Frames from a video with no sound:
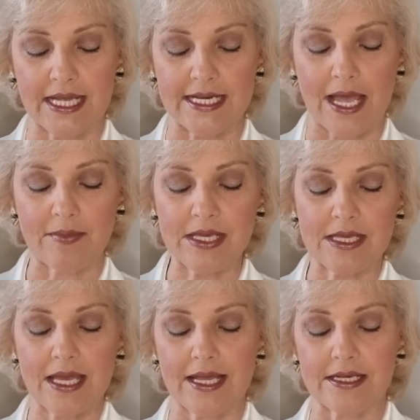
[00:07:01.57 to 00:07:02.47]

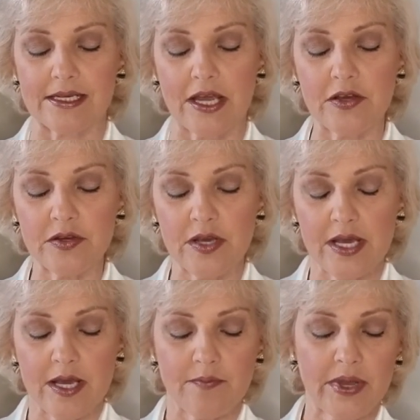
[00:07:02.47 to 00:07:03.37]
dynamic and no
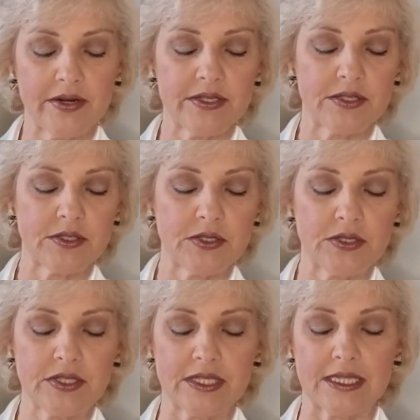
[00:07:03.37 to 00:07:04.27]

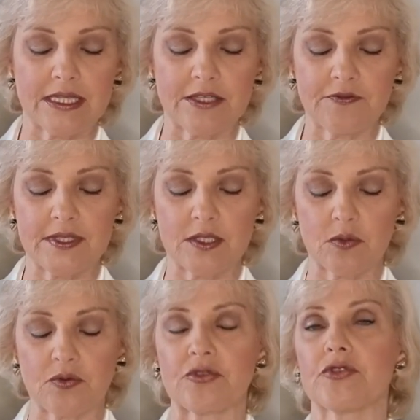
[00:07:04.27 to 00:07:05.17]
parasternal lifts
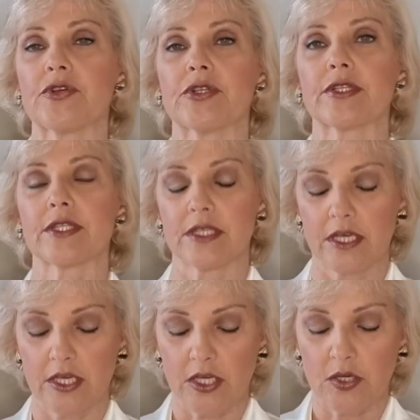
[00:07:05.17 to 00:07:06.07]
or thrills
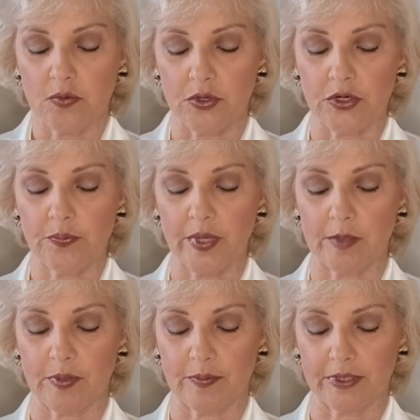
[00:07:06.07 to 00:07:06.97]
were
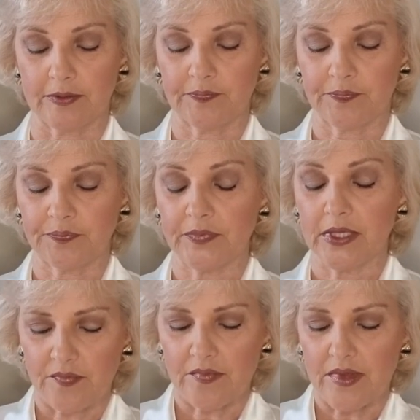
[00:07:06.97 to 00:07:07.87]
palpable.
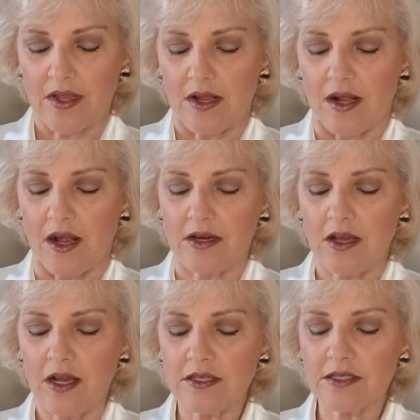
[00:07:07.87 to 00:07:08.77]
On
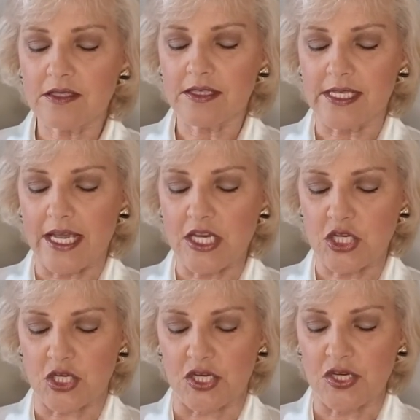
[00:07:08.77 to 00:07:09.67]

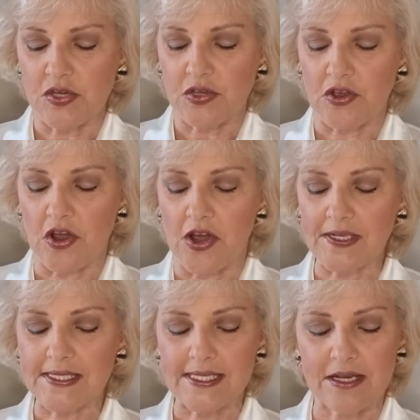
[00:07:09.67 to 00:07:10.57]
auscultation, her
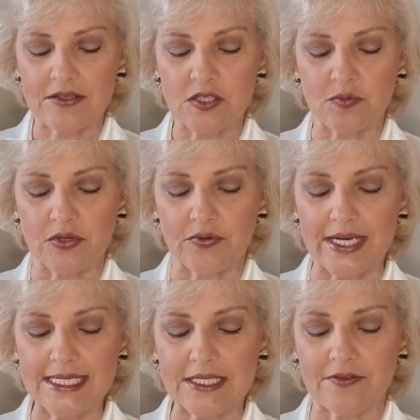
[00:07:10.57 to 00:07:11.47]
heart sounds were
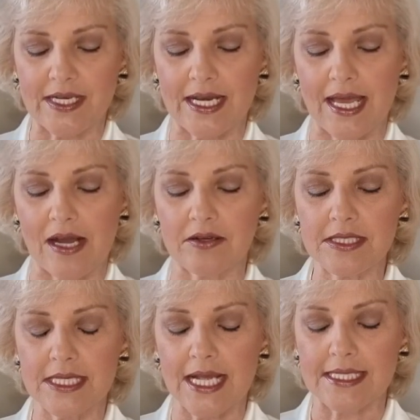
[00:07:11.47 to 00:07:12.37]
relatively
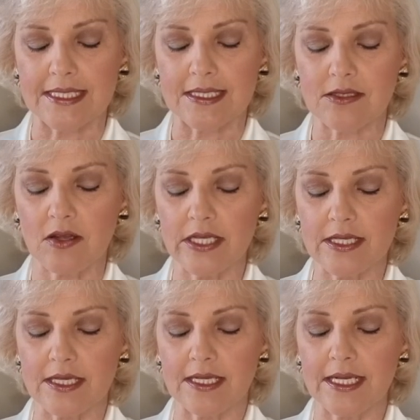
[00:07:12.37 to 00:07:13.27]
loud. A
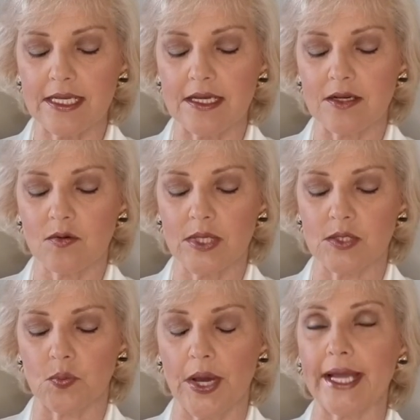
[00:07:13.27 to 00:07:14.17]
systolic click
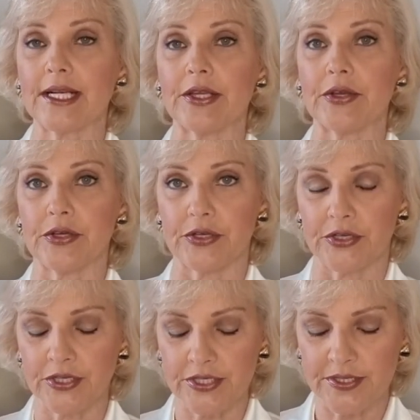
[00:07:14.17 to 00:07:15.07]
was widely
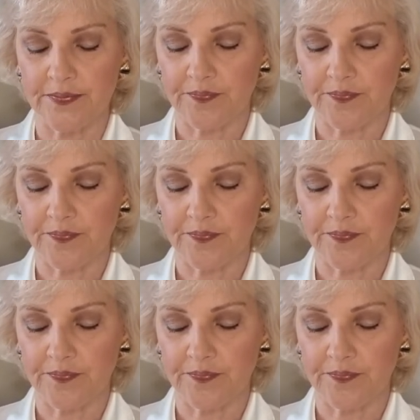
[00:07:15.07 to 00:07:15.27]
heard.